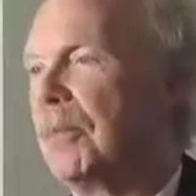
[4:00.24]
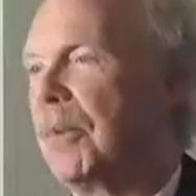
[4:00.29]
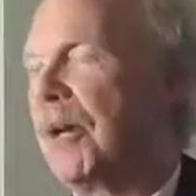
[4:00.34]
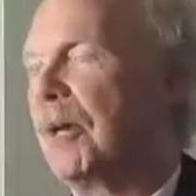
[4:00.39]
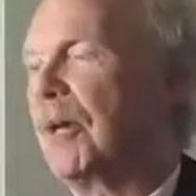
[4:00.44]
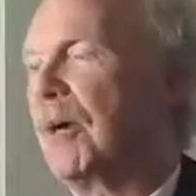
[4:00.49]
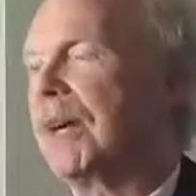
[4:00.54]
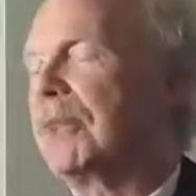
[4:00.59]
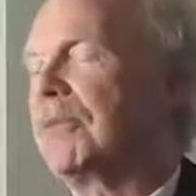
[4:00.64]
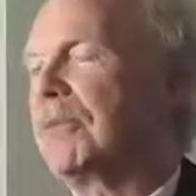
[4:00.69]
my
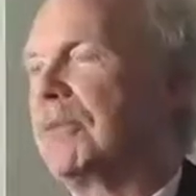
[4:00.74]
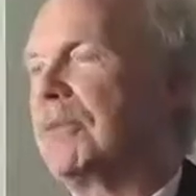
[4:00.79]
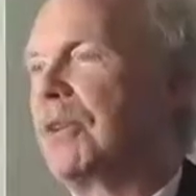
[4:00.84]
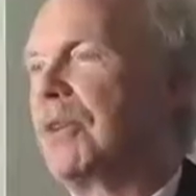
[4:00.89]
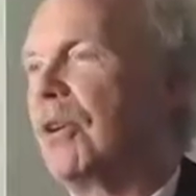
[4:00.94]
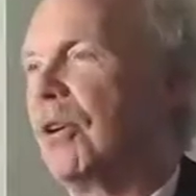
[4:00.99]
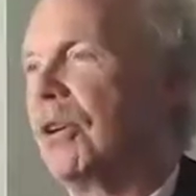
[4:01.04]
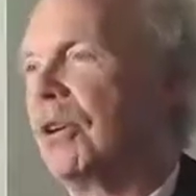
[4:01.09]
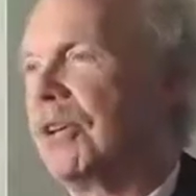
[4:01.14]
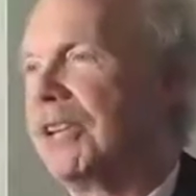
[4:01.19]
wife was
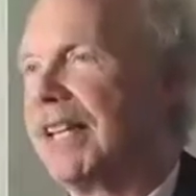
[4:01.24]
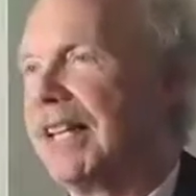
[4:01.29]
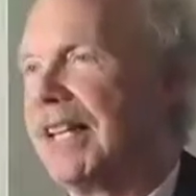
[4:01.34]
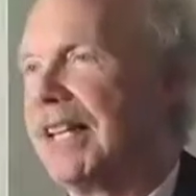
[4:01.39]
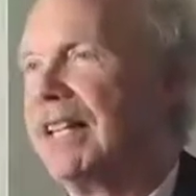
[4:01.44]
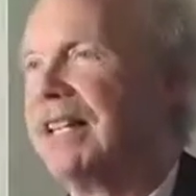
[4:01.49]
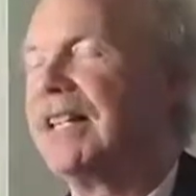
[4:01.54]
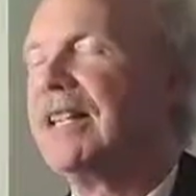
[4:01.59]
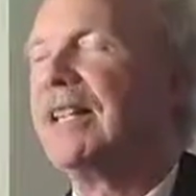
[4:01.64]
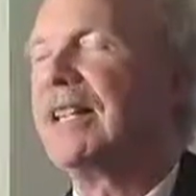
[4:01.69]
called the
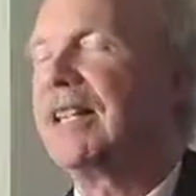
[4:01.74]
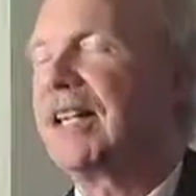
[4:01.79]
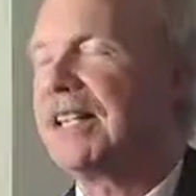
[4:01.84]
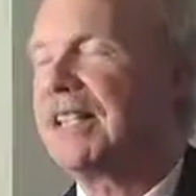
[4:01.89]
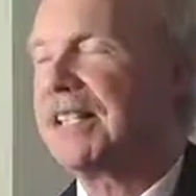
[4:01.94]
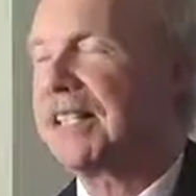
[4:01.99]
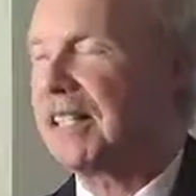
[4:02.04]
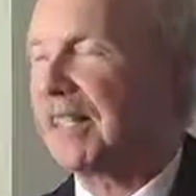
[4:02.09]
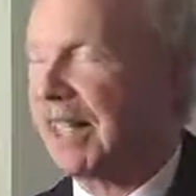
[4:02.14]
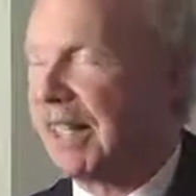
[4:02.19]

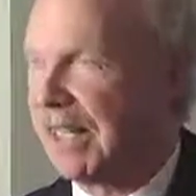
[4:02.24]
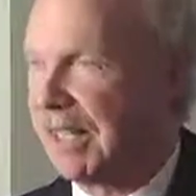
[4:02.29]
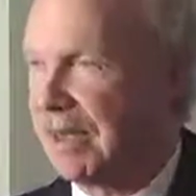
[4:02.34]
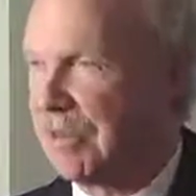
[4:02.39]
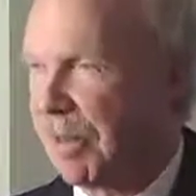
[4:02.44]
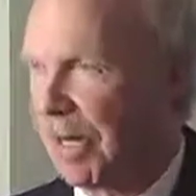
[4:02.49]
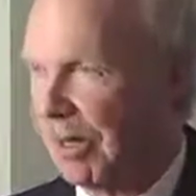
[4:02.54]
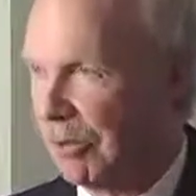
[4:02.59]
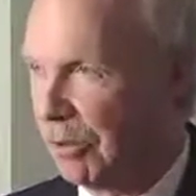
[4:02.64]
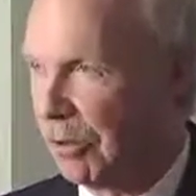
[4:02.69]
gutsy lady
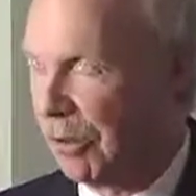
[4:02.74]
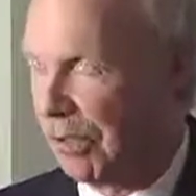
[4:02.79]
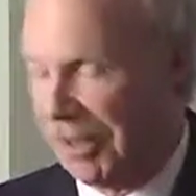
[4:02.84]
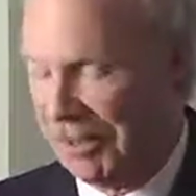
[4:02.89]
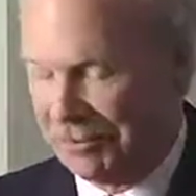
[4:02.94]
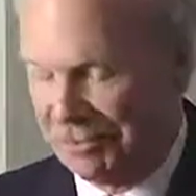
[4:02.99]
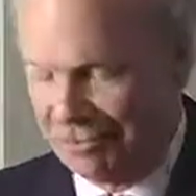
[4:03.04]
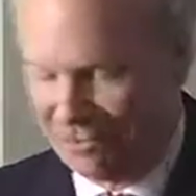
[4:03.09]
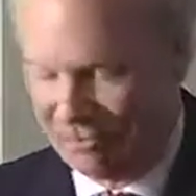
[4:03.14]
by Roy.